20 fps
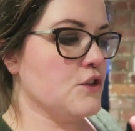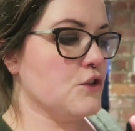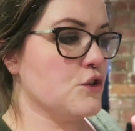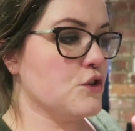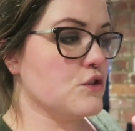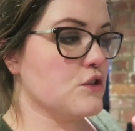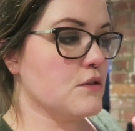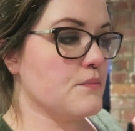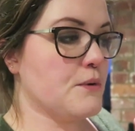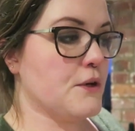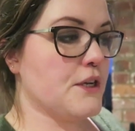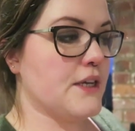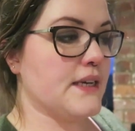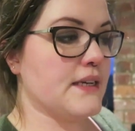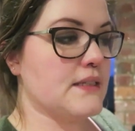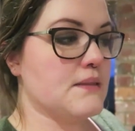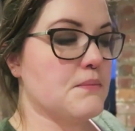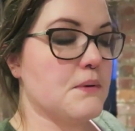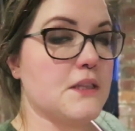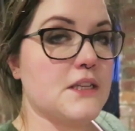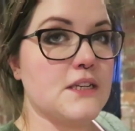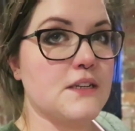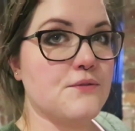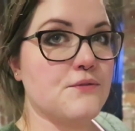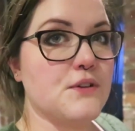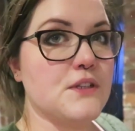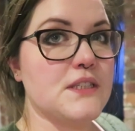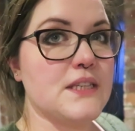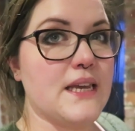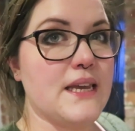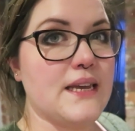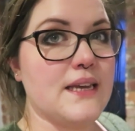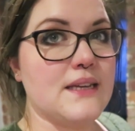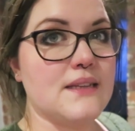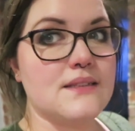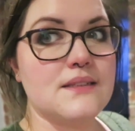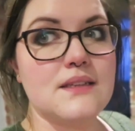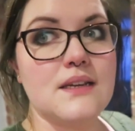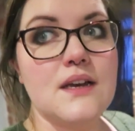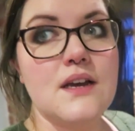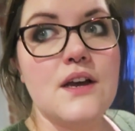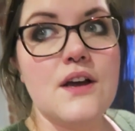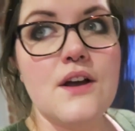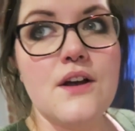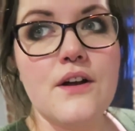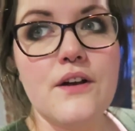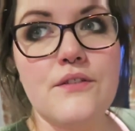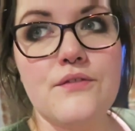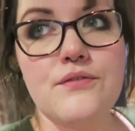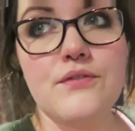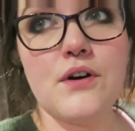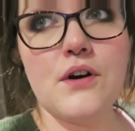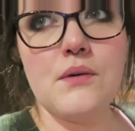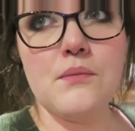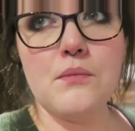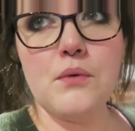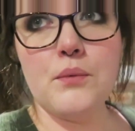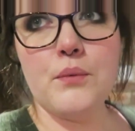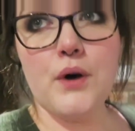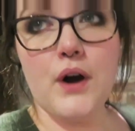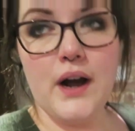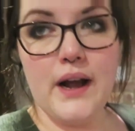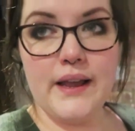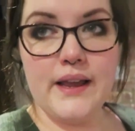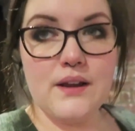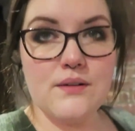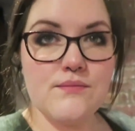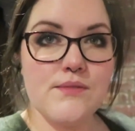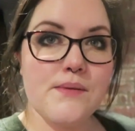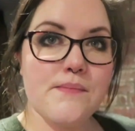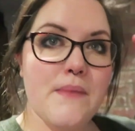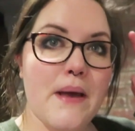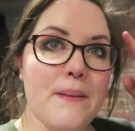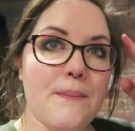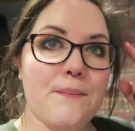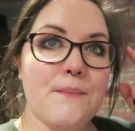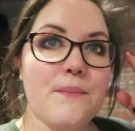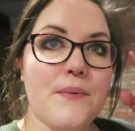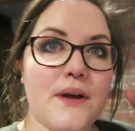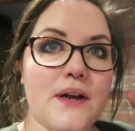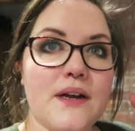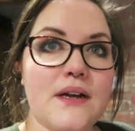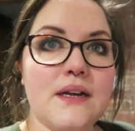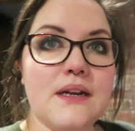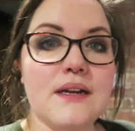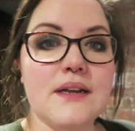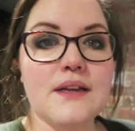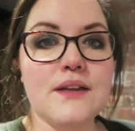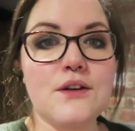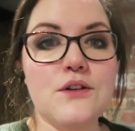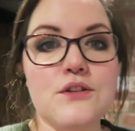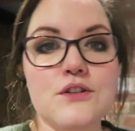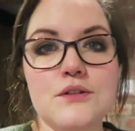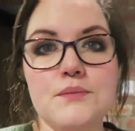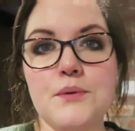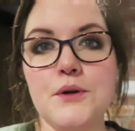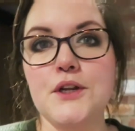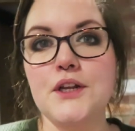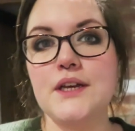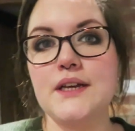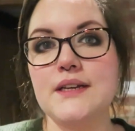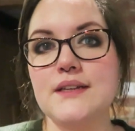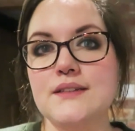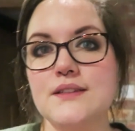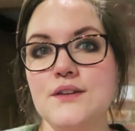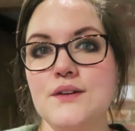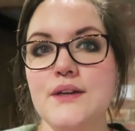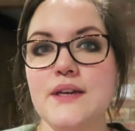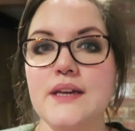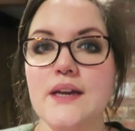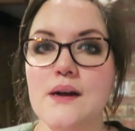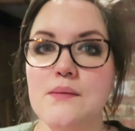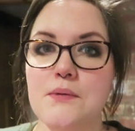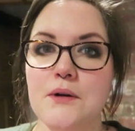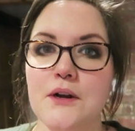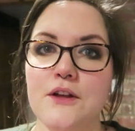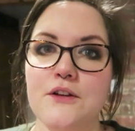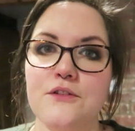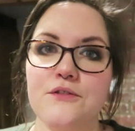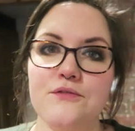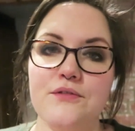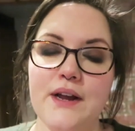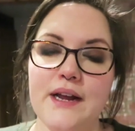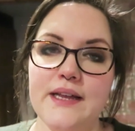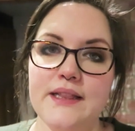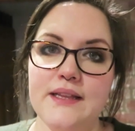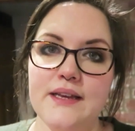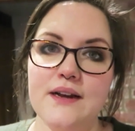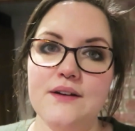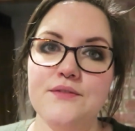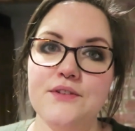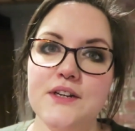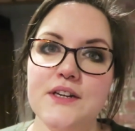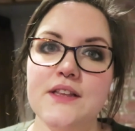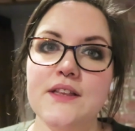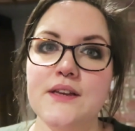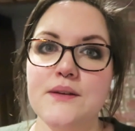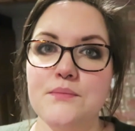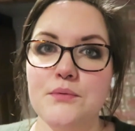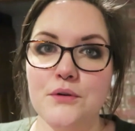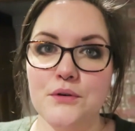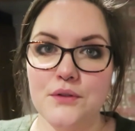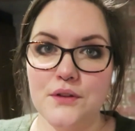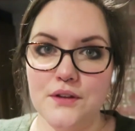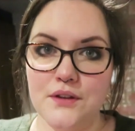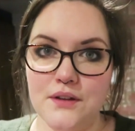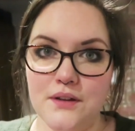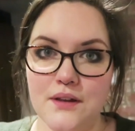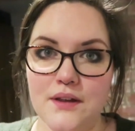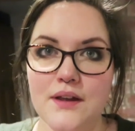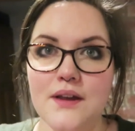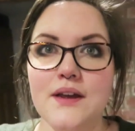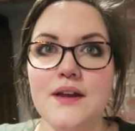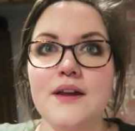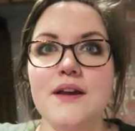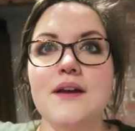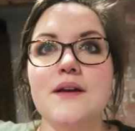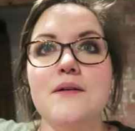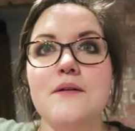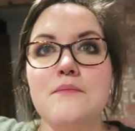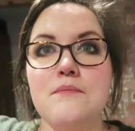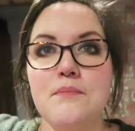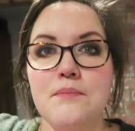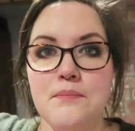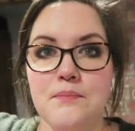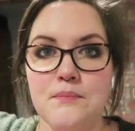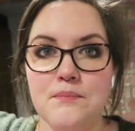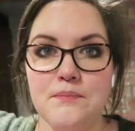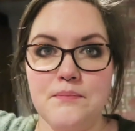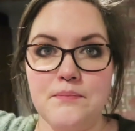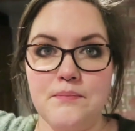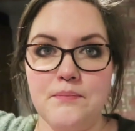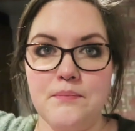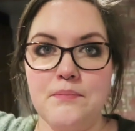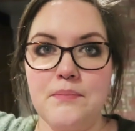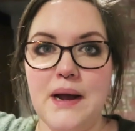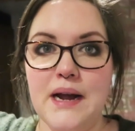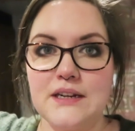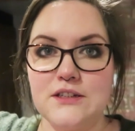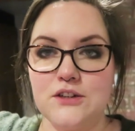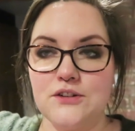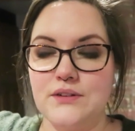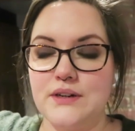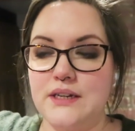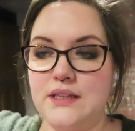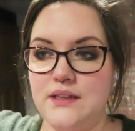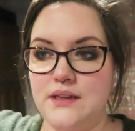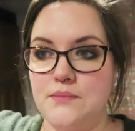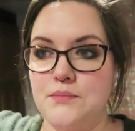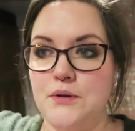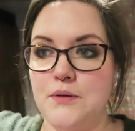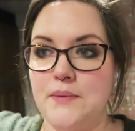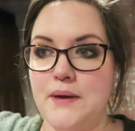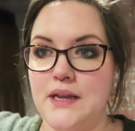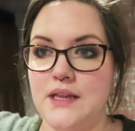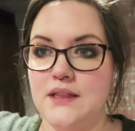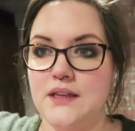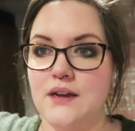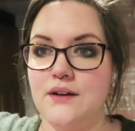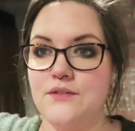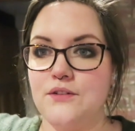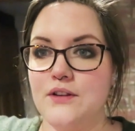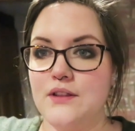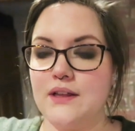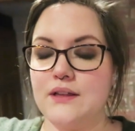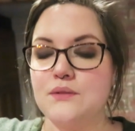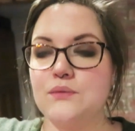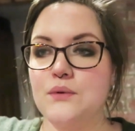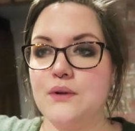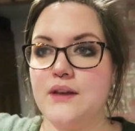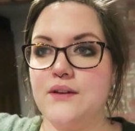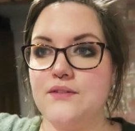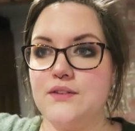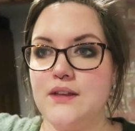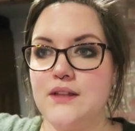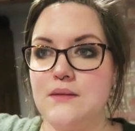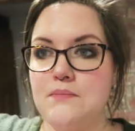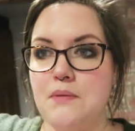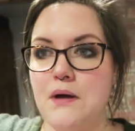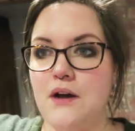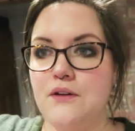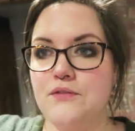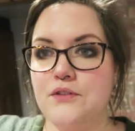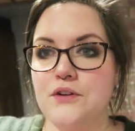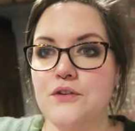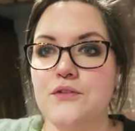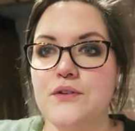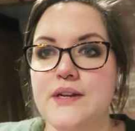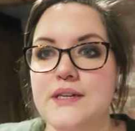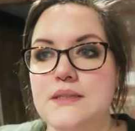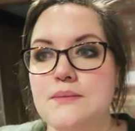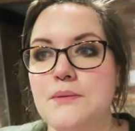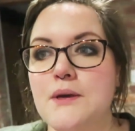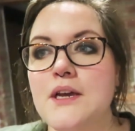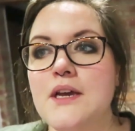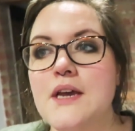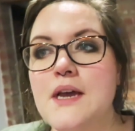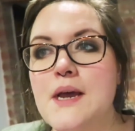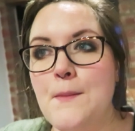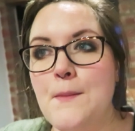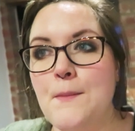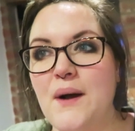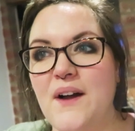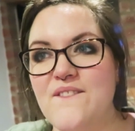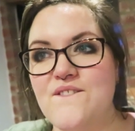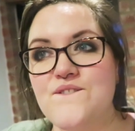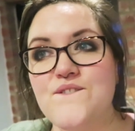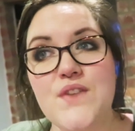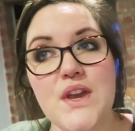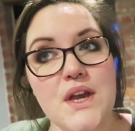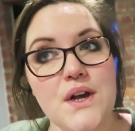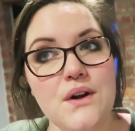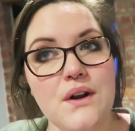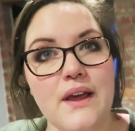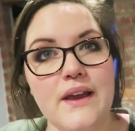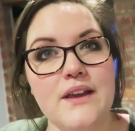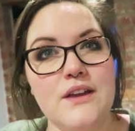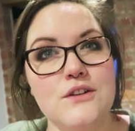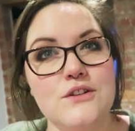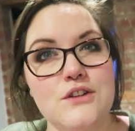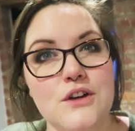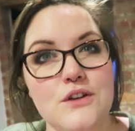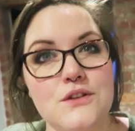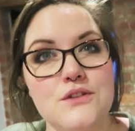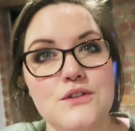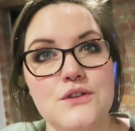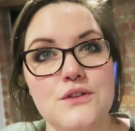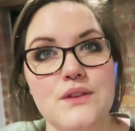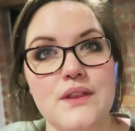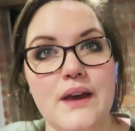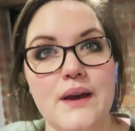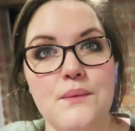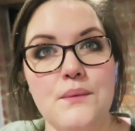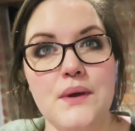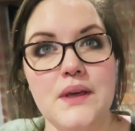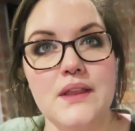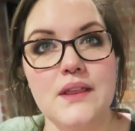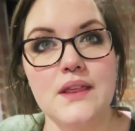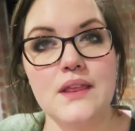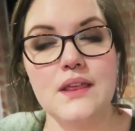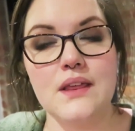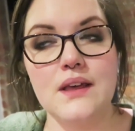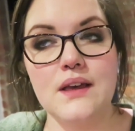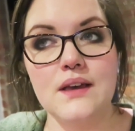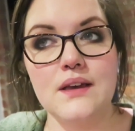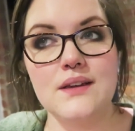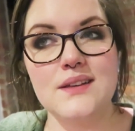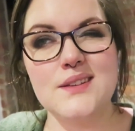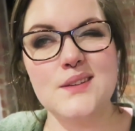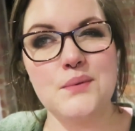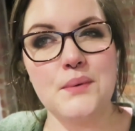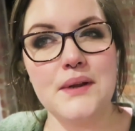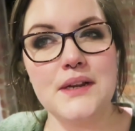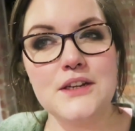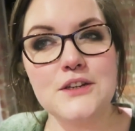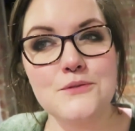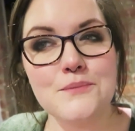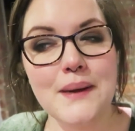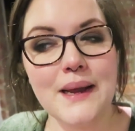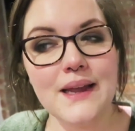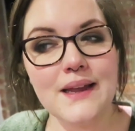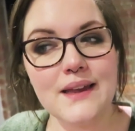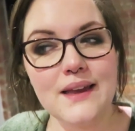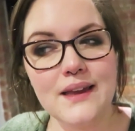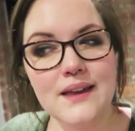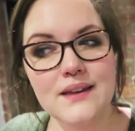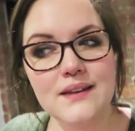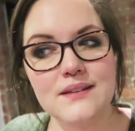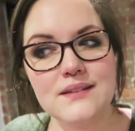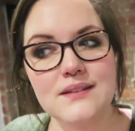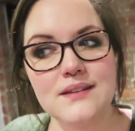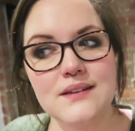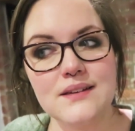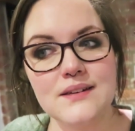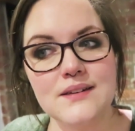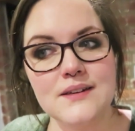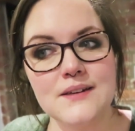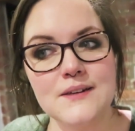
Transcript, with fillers: Yorkshire puddings, but the difference is, from what I can remember, Yorkshire puddings, you heat up a load of fat in the oven and then you pour the batter in and then you put it back in the oven and that's what gives it the puff and crisp. But I feel like you don't do that with Swedish pancakes,